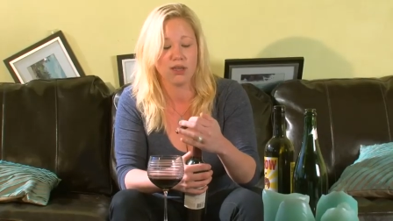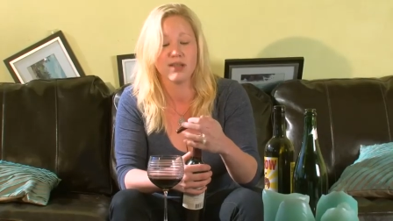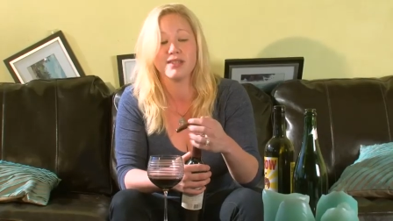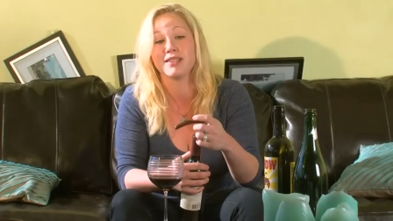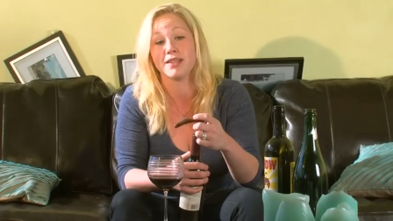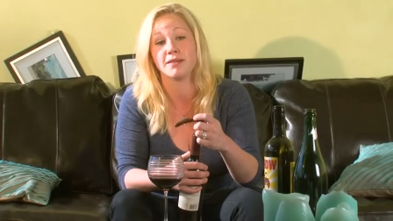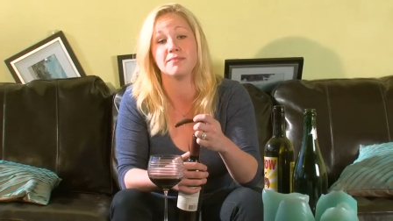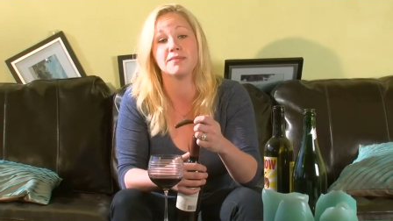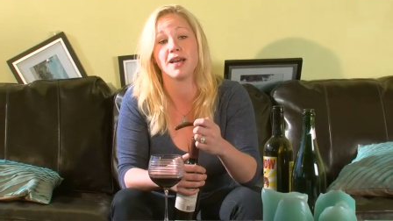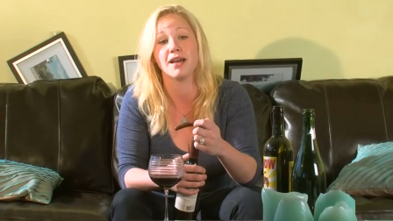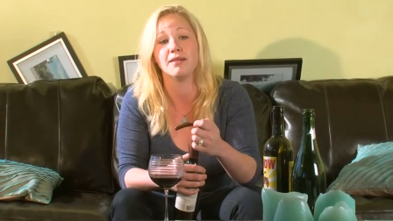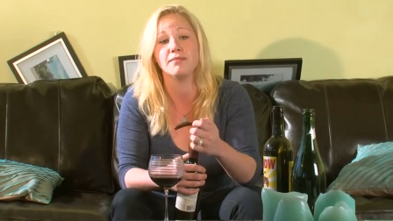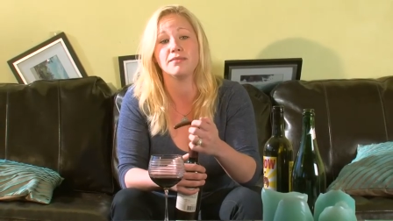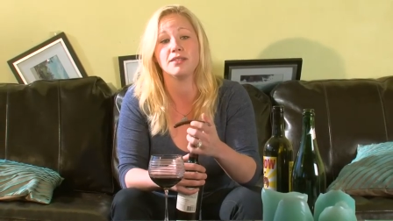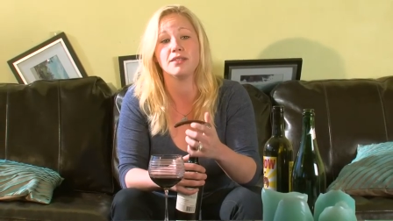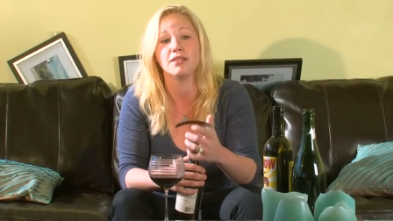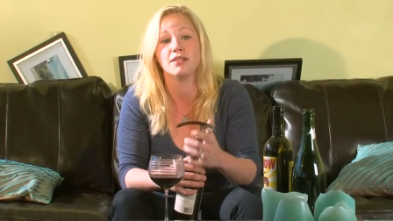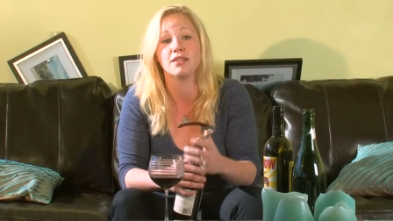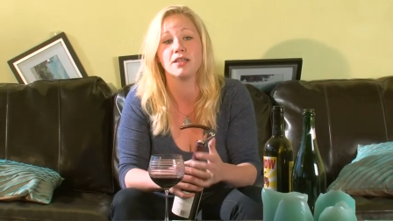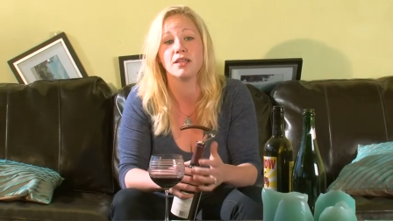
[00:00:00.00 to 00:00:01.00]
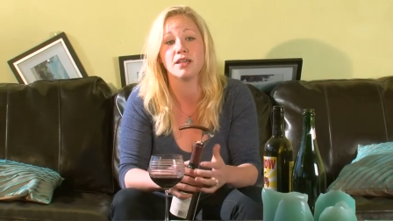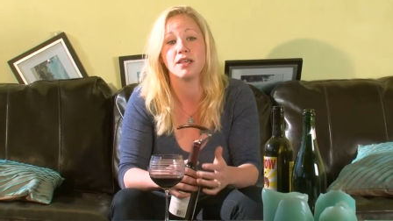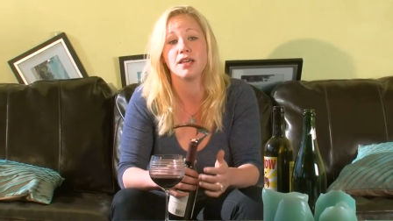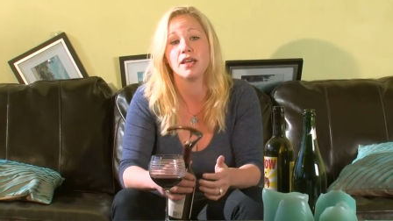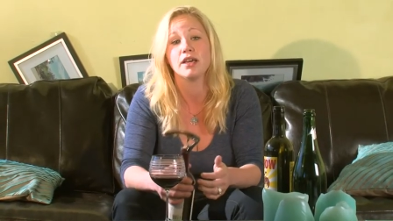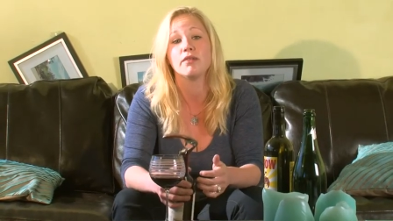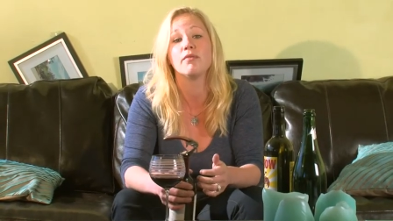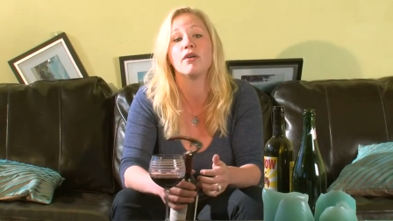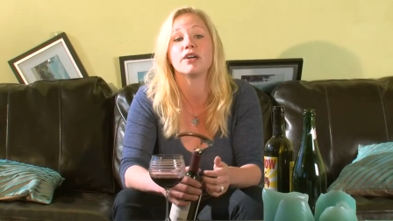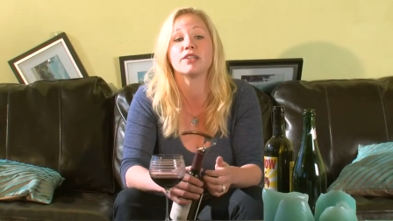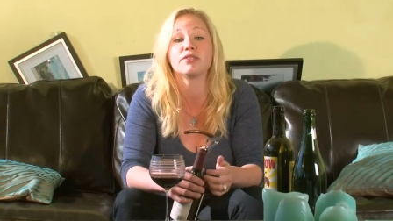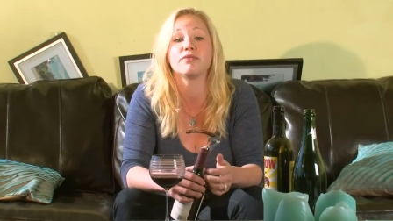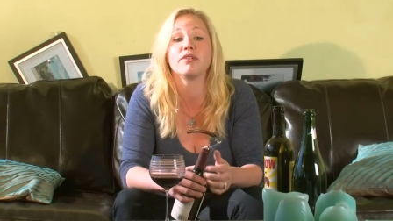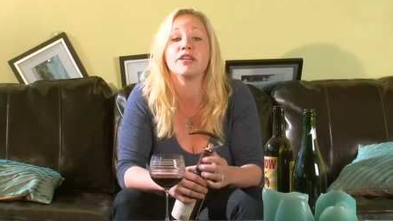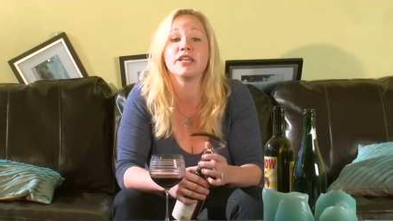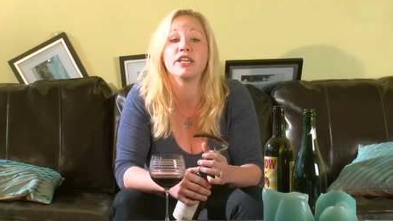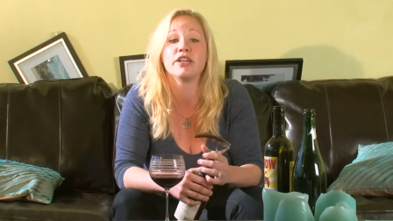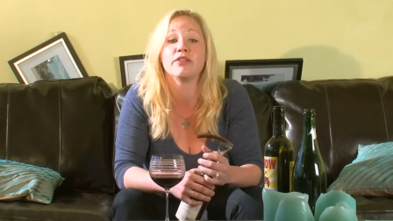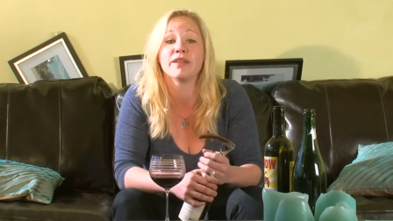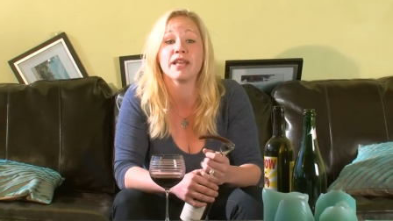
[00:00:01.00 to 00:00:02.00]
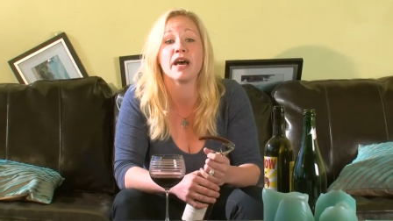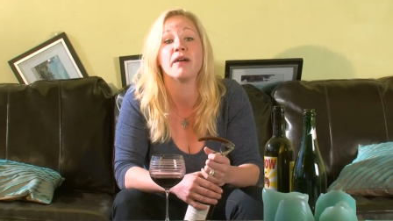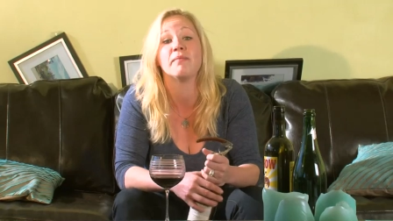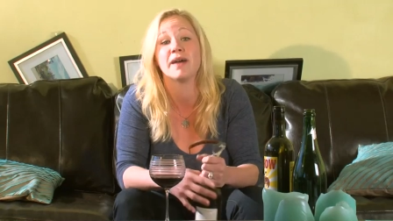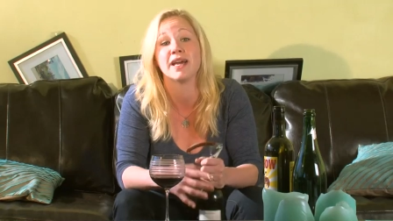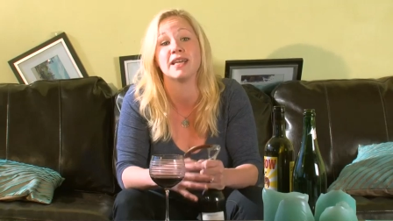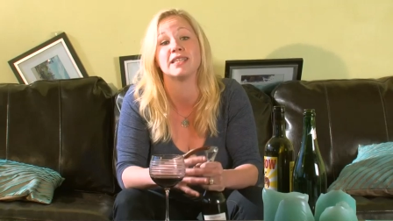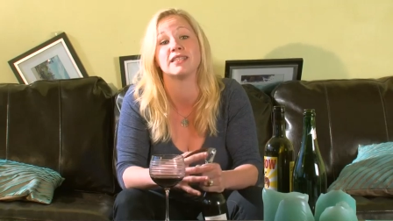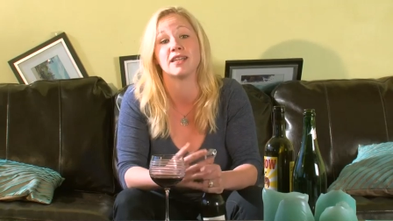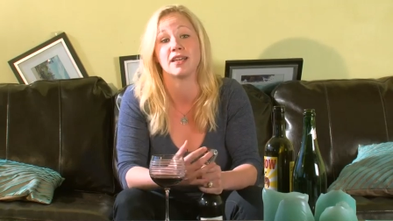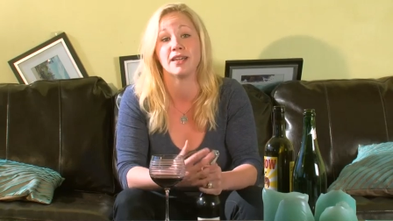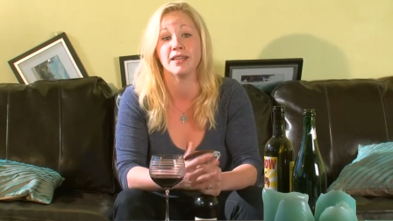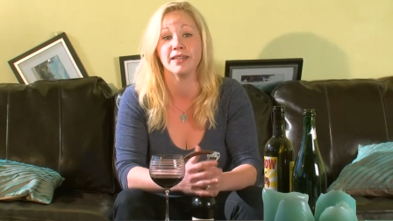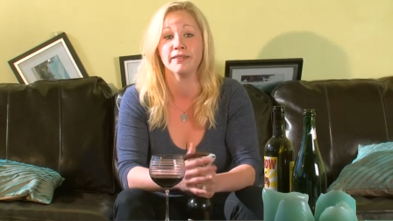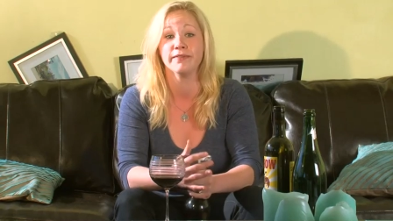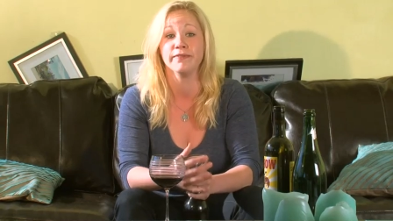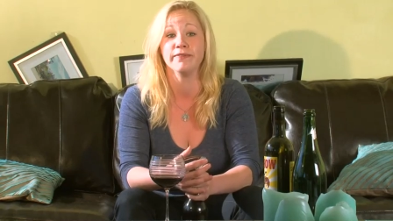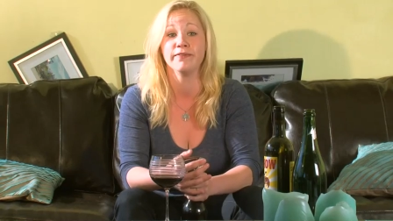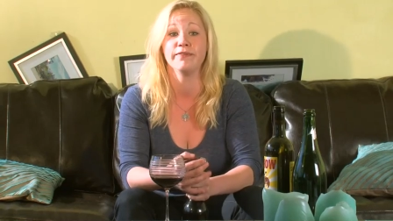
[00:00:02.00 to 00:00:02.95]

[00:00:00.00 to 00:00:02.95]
Sometimes he walks around here without pants on.